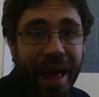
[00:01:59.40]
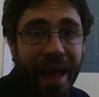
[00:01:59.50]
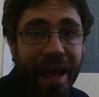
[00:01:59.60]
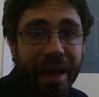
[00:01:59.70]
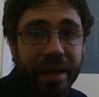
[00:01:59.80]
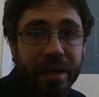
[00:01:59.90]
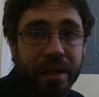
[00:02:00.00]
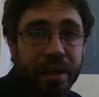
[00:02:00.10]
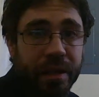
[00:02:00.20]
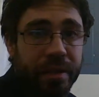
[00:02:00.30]
and
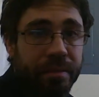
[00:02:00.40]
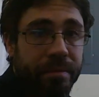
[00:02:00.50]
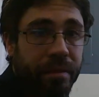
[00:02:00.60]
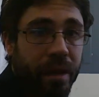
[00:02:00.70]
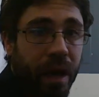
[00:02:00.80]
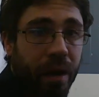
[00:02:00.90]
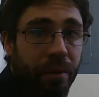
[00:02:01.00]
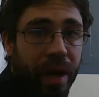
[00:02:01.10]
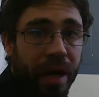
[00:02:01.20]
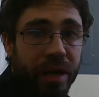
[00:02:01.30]
a
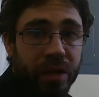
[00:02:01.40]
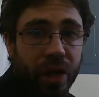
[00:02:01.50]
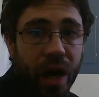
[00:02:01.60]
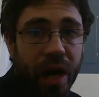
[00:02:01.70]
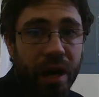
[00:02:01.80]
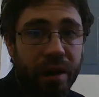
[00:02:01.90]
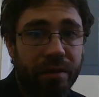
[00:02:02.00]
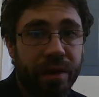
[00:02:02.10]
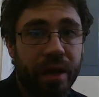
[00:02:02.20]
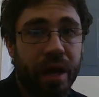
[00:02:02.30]
range of